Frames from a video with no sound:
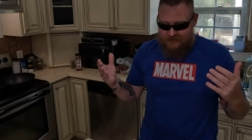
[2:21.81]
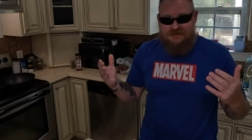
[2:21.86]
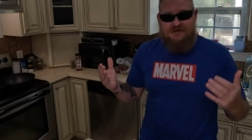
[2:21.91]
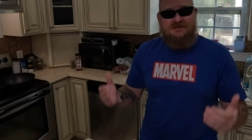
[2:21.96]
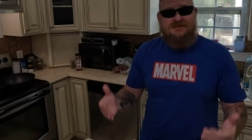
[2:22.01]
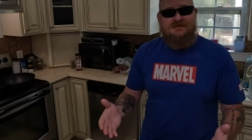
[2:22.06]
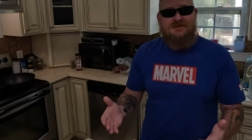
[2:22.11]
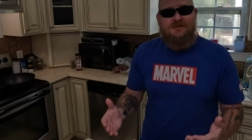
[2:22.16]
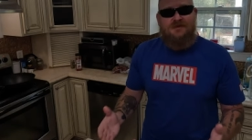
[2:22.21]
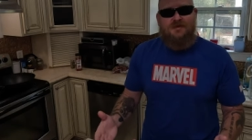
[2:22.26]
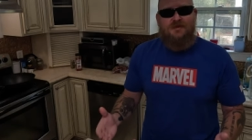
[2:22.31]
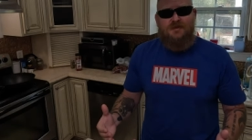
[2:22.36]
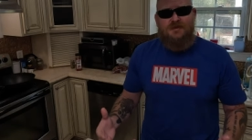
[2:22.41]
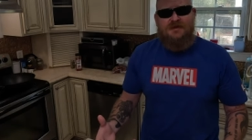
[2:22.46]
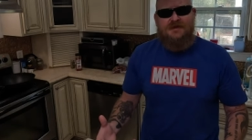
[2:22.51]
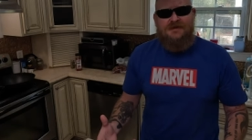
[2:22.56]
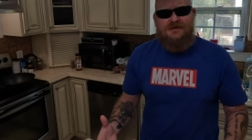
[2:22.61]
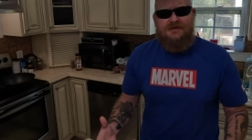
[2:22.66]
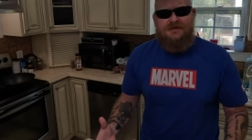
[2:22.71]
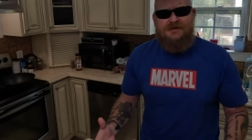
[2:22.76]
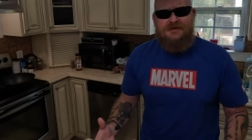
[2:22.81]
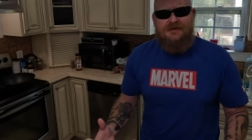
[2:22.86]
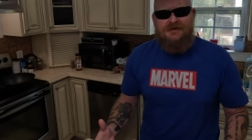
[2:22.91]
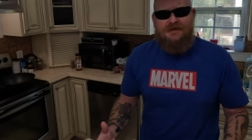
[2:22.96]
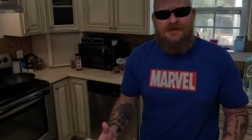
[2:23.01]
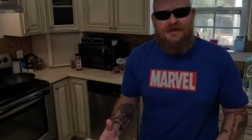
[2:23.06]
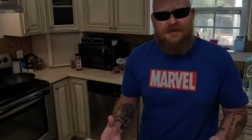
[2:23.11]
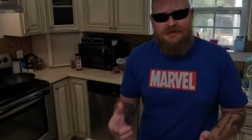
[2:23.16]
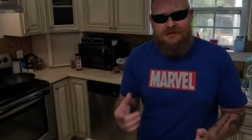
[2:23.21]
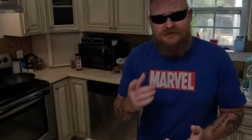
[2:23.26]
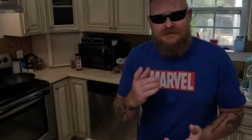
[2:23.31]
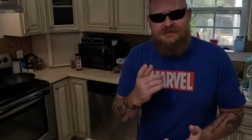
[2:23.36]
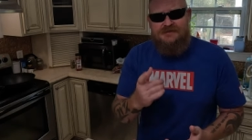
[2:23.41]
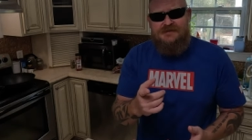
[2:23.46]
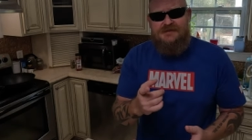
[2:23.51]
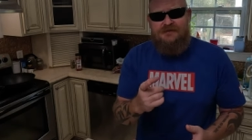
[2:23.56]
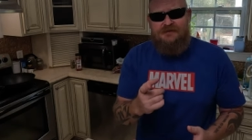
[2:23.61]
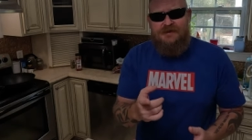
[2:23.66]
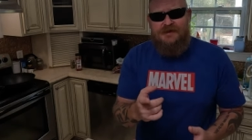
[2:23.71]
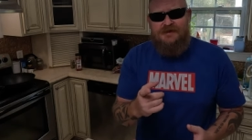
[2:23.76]
it's so weird. And you'll
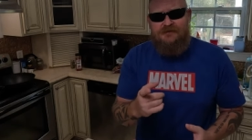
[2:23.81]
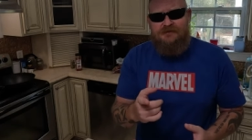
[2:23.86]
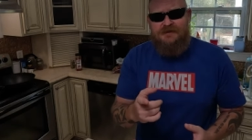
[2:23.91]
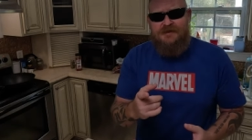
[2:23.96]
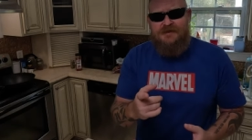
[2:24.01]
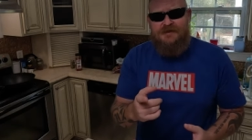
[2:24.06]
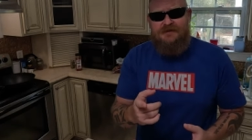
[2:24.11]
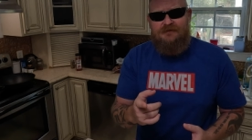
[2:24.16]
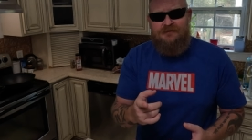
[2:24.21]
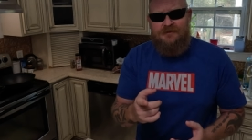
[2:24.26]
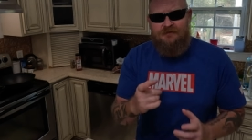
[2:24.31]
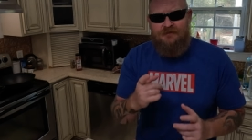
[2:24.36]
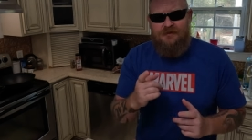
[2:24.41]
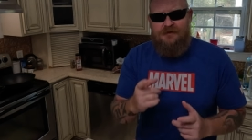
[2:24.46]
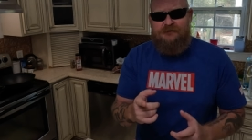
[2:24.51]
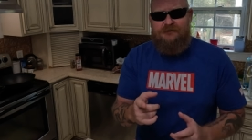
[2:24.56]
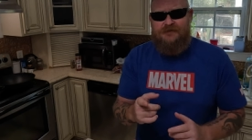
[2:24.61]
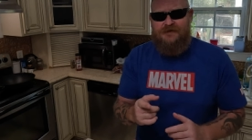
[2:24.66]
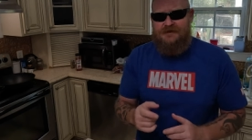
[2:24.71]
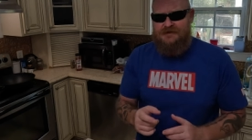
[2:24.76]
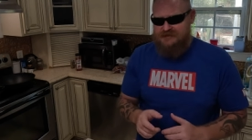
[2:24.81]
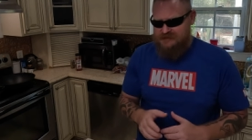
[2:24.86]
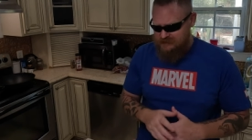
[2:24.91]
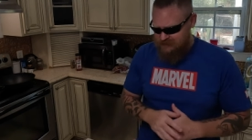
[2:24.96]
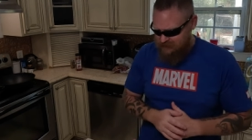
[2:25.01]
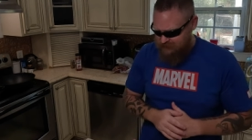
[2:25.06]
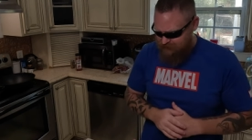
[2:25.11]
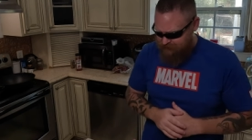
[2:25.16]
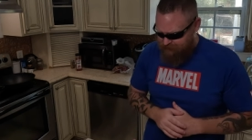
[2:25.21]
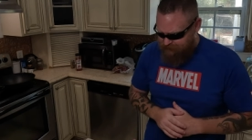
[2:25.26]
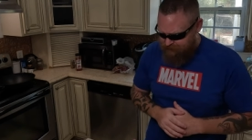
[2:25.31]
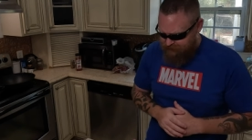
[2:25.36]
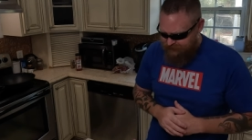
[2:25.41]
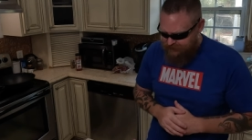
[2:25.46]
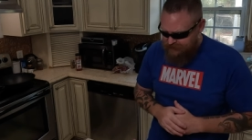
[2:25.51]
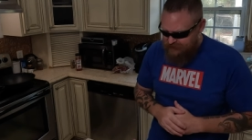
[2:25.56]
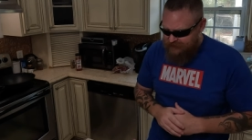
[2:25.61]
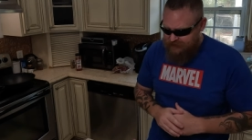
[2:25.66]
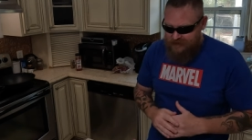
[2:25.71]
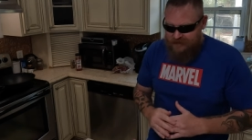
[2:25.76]
see what I mean when we're finished here.
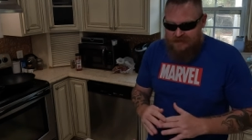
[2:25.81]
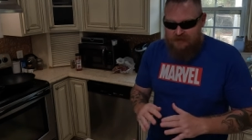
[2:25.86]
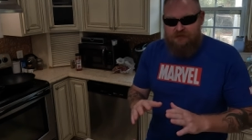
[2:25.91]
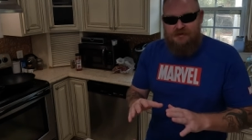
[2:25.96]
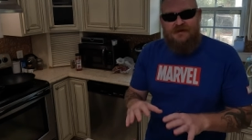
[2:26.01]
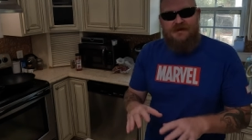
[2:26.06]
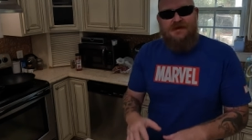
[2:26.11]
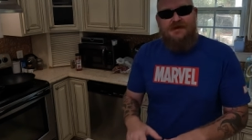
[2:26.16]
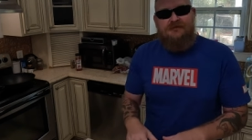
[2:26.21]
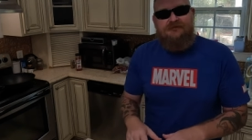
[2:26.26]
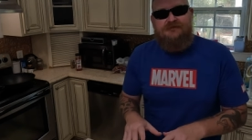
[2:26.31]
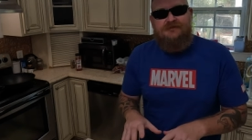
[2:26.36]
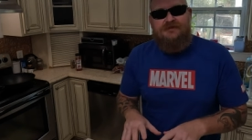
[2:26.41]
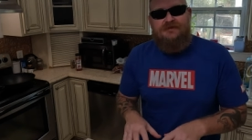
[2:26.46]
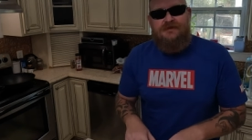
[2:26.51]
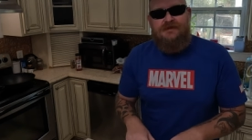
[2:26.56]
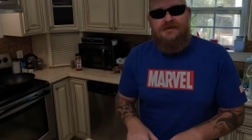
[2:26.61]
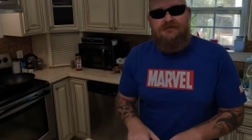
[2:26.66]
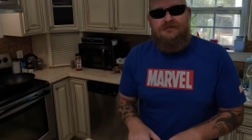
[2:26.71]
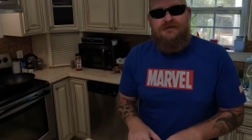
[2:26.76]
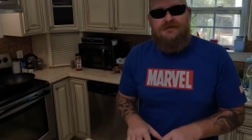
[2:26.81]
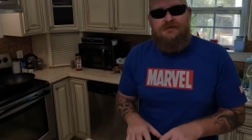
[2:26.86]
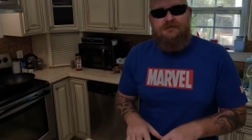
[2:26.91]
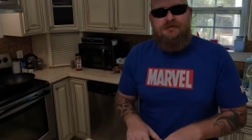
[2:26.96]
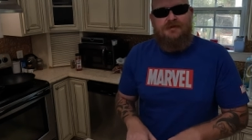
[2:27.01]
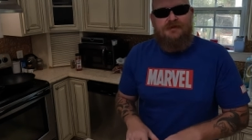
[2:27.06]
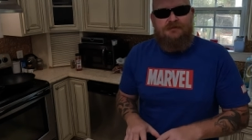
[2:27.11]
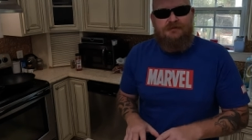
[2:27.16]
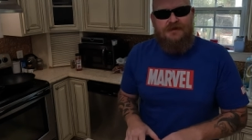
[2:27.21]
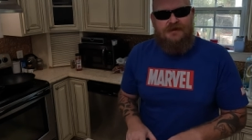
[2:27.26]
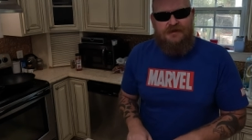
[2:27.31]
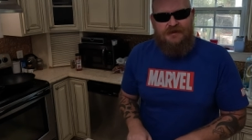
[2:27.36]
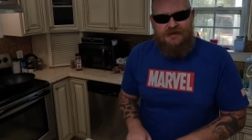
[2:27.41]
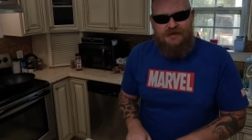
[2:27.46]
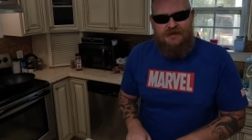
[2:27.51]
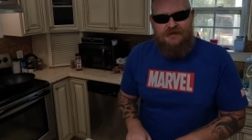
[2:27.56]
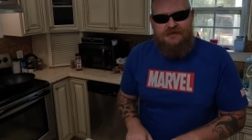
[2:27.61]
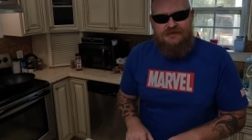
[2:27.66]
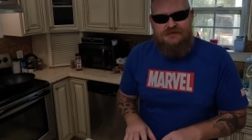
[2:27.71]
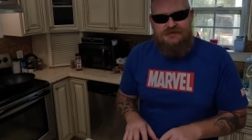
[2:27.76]
But I've never put my
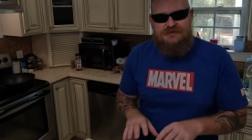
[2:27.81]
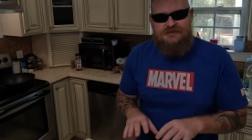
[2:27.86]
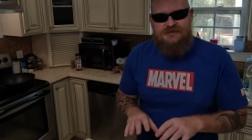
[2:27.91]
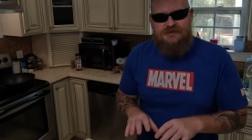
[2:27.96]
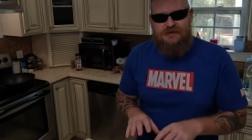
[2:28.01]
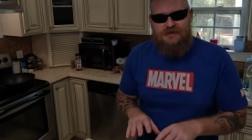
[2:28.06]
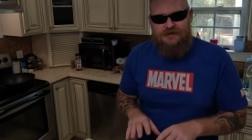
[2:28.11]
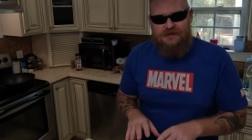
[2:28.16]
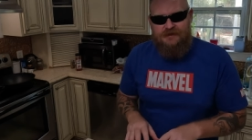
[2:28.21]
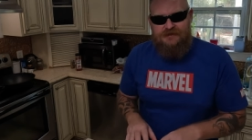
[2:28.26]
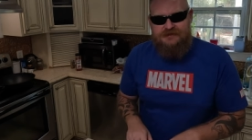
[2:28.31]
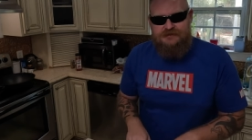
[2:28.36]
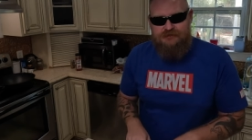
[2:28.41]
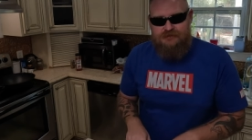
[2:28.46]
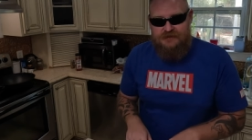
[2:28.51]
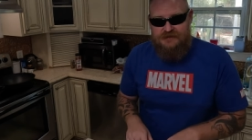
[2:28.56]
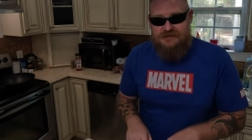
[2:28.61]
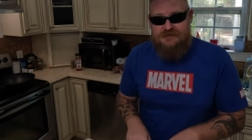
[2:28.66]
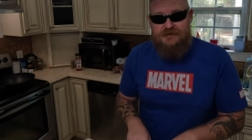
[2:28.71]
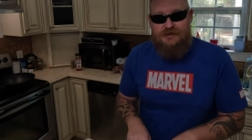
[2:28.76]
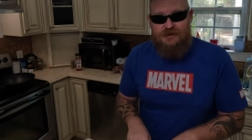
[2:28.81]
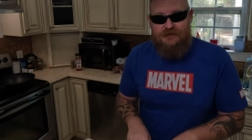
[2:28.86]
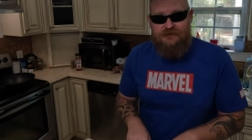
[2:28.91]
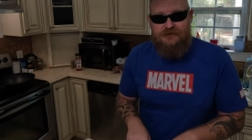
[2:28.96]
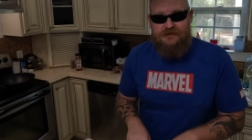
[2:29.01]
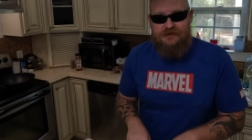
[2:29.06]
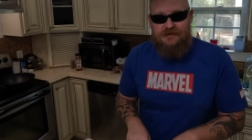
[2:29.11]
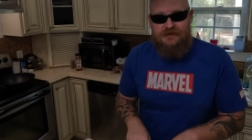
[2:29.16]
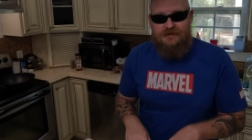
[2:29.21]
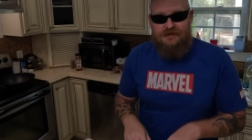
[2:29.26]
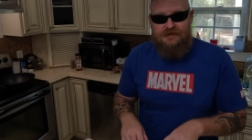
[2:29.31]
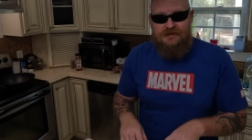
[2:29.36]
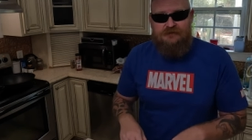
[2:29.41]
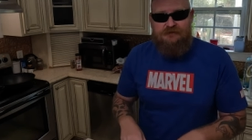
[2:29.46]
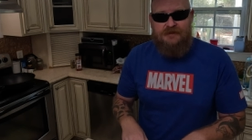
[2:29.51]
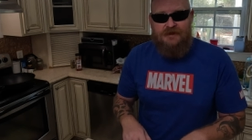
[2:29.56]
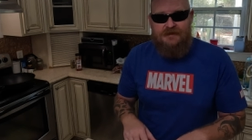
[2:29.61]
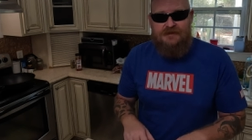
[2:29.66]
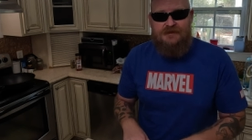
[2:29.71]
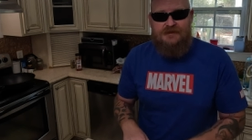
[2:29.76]
hands on a Muscovy duck
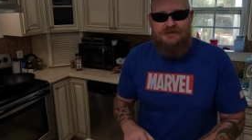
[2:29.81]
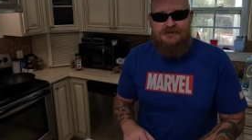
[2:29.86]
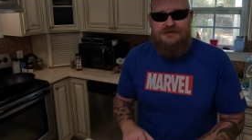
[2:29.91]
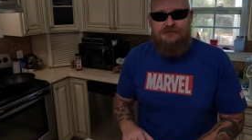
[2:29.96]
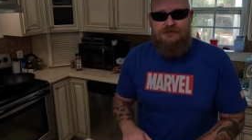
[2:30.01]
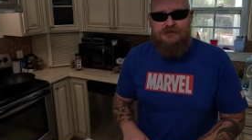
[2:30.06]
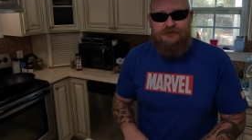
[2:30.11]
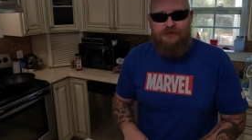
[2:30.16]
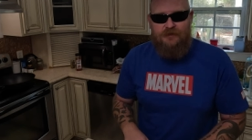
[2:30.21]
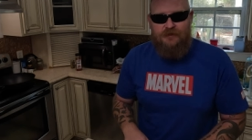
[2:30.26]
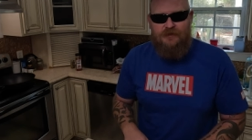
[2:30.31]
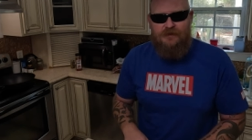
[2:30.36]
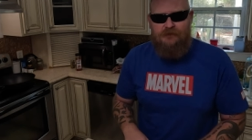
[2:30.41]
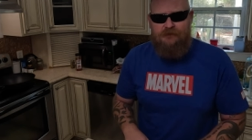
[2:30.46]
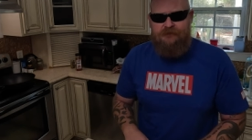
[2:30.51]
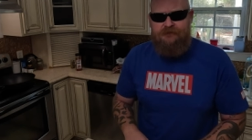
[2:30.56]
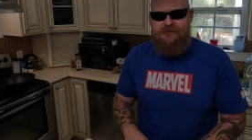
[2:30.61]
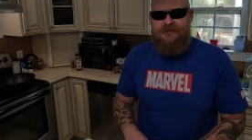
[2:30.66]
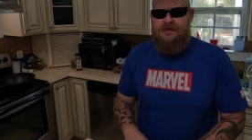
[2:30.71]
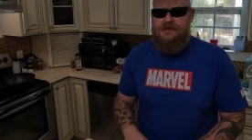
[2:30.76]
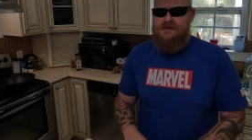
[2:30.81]
in my kitchen before.